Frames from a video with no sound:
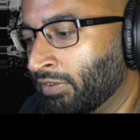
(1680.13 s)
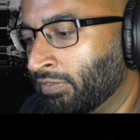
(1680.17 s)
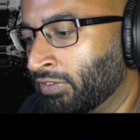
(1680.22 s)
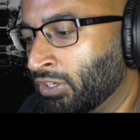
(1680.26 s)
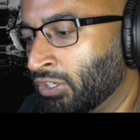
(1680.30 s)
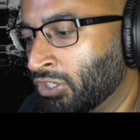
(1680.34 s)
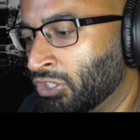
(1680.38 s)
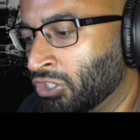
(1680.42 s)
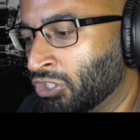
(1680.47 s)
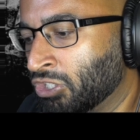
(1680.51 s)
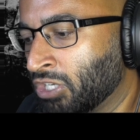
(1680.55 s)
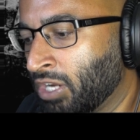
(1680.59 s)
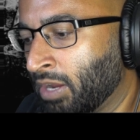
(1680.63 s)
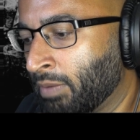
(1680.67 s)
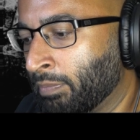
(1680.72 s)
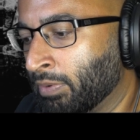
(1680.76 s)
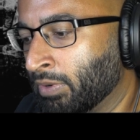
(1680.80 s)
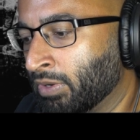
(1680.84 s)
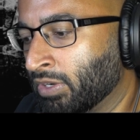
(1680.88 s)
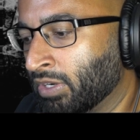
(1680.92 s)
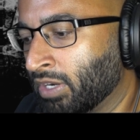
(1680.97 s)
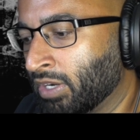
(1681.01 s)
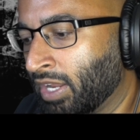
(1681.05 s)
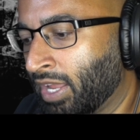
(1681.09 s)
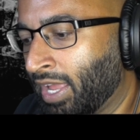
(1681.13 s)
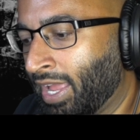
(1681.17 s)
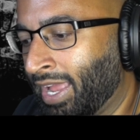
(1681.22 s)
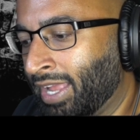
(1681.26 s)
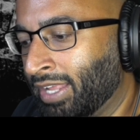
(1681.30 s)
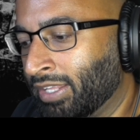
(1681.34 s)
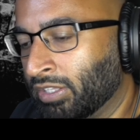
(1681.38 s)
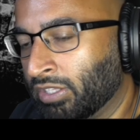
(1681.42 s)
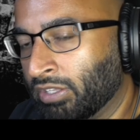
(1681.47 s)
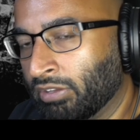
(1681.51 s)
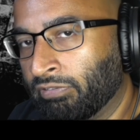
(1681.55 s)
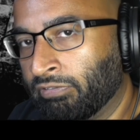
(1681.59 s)
good shepherd
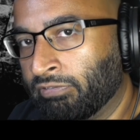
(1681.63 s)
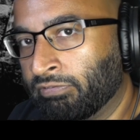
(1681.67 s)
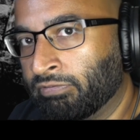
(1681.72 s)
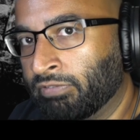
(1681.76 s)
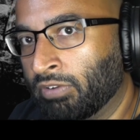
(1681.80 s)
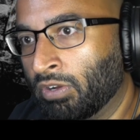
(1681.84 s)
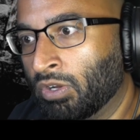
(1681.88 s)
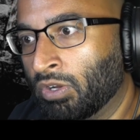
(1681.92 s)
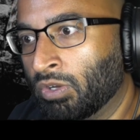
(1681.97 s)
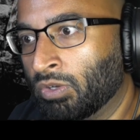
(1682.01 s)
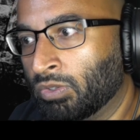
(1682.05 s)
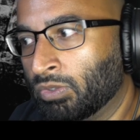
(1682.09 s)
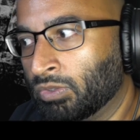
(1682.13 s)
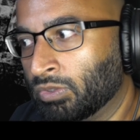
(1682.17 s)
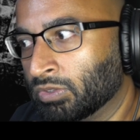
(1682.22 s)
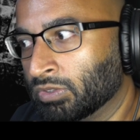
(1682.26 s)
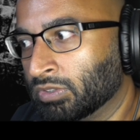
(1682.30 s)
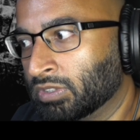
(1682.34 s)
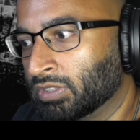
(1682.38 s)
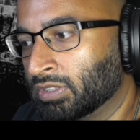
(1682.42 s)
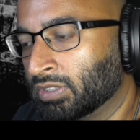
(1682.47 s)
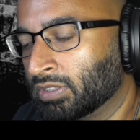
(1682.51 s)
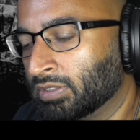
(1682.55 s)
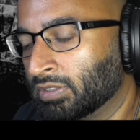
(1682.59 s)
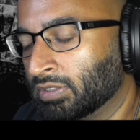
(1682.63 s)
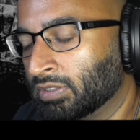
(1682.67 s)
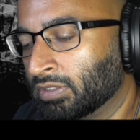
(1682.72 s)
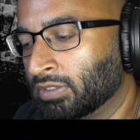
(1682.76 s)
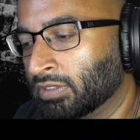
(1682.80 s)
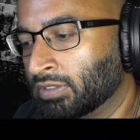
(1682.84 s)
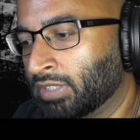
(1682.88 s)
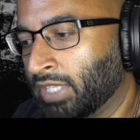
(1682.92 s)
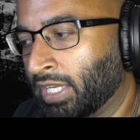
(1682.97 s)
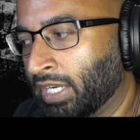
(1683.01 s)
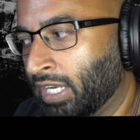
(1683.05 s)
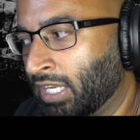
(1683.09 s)
and the fold
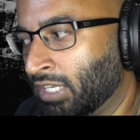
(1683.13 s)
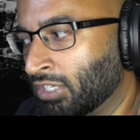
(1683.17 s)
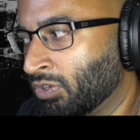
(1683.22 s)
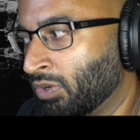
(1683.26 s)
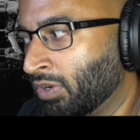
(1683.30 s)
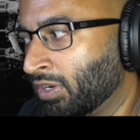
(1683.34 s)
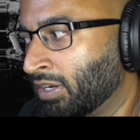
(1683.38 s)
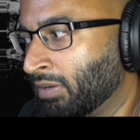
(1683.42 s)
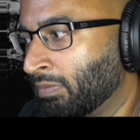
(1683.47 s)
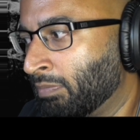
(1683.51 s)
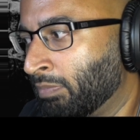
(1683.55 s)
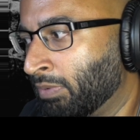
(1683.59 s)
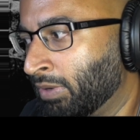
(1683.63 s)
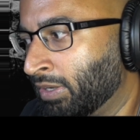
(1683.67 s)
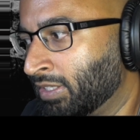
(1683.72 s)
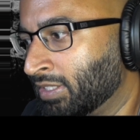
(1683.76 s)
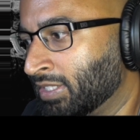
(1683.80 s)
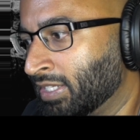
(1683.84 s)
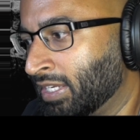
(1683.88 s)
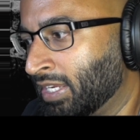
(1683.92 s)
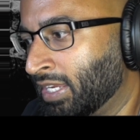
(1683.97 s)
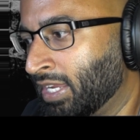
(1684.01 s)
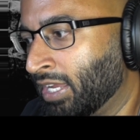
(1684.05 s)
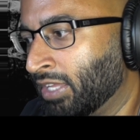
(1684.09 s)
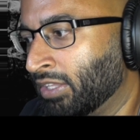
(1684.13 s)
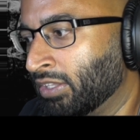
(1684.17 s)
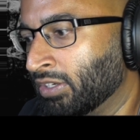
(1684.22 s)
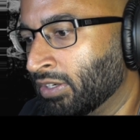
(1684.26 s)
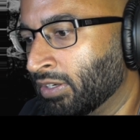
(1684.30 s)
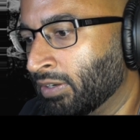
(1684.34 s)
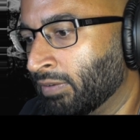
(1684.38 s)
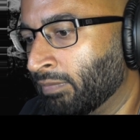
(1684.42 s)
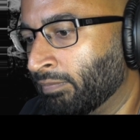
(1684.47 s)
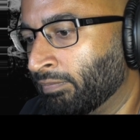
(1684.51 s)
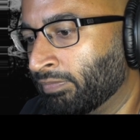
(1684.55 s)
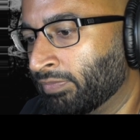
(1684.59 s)
that he's going to bring together
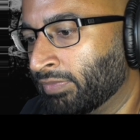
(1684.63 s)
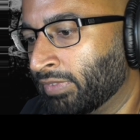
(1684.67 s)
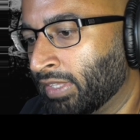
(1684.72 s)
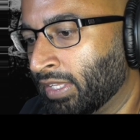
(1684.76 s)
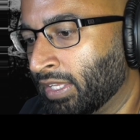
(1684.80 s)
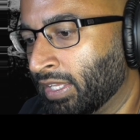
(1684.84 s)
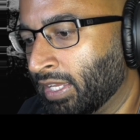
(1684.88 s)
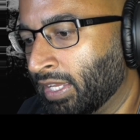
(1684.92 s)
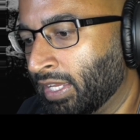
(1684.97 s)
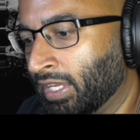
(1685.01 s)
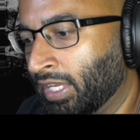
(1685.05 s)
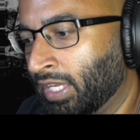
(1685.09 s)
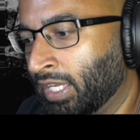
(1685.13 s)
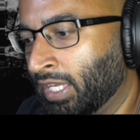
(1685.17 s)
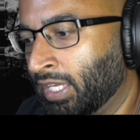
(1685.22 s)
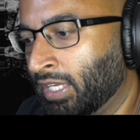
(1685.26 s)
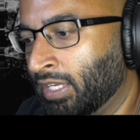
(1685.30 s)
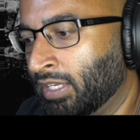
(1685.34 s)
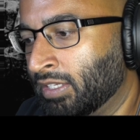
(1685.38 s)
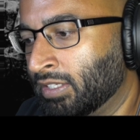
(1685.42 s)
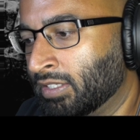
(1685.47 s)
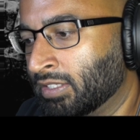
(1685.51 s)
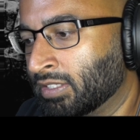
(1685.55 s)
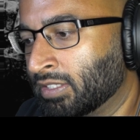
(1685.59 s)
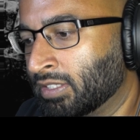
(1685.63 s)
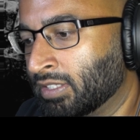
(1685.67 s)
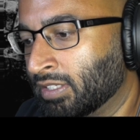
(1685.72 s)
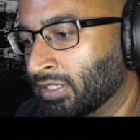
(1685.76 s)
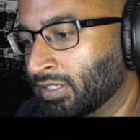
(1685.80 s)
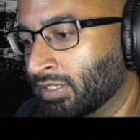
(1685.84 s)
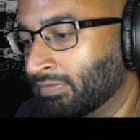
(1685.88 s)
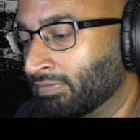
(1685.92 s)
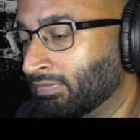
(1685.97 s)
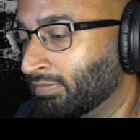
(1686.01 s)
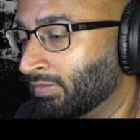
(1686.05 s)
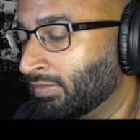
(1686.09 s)
is
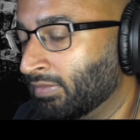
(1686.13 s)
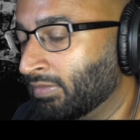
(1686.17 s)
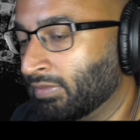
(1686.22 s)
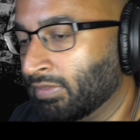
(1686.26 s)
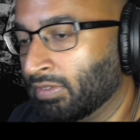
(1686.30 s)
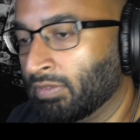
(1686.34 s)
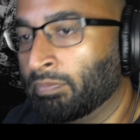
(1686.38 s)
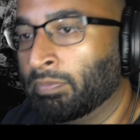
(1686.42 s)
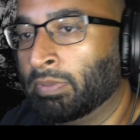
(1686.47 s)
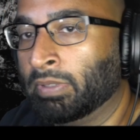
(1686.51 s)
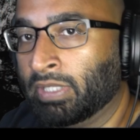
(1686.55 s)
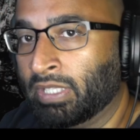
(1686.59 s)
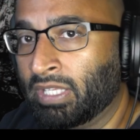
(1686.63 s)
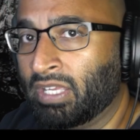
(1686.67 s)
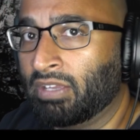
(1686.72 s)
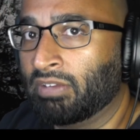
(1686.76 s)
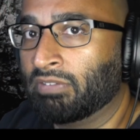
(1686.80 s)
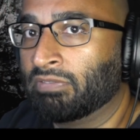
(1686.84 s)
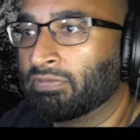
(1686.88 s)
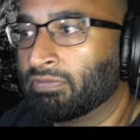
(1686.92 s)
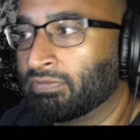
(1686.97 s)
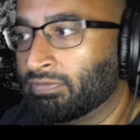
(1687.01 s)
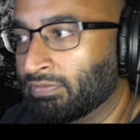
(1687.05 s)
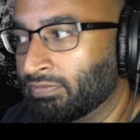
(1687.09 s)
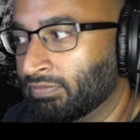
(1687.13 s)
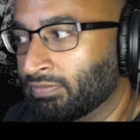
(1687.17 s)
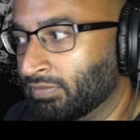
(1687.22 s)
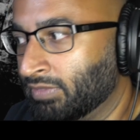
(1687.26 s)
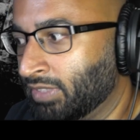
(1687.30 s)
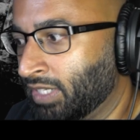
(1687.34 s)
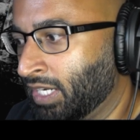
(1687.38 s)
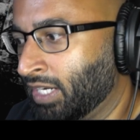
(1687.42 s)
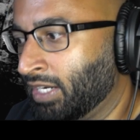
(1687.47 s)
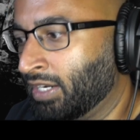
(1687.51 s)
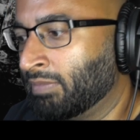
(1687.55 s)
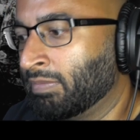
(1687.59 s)
believe
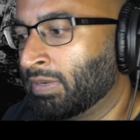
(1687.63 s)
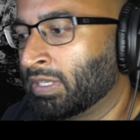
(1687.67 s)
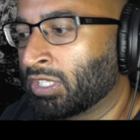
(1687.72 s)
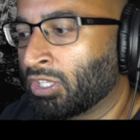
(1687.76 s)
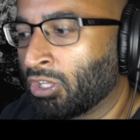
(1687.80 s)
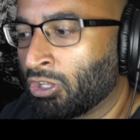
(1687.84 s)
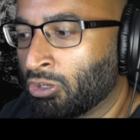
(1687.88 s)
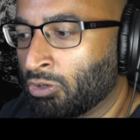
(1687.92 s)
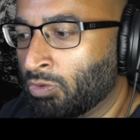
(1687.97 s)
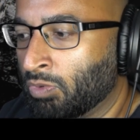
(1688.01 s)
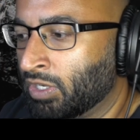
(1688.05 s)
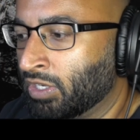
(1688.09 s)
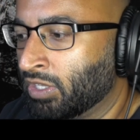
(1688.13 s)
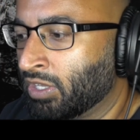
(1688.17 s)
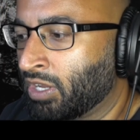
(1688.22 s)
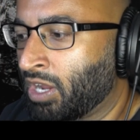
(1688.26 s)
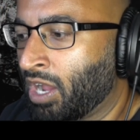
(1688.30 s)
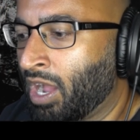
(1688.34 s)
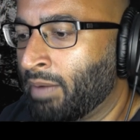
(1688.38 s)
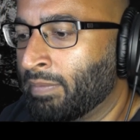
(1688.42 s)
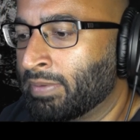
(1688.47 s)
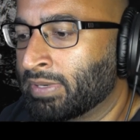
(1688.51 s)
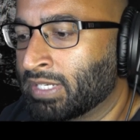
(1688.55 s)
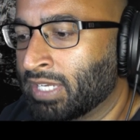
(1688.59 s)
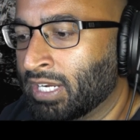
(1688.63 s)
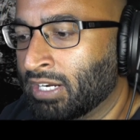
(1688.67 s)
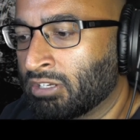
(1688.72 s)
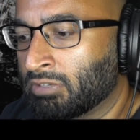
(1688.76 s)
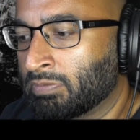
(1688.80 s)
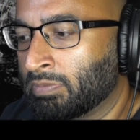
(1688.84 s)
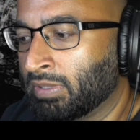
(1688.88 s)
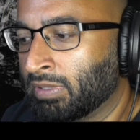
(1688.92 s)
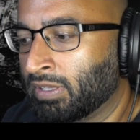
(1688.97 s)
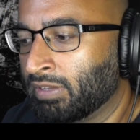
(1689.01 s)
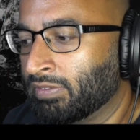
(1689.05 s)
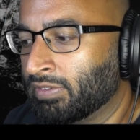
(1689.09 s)
and i'm not the only one of the commentators
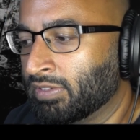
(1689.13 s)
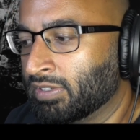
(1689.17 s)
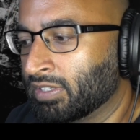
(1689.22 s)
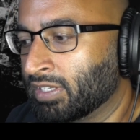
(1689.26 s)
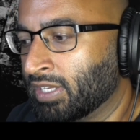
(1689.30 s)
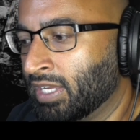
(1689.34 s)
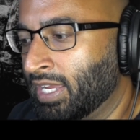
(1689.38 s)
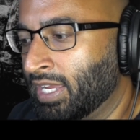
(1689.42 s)
believe is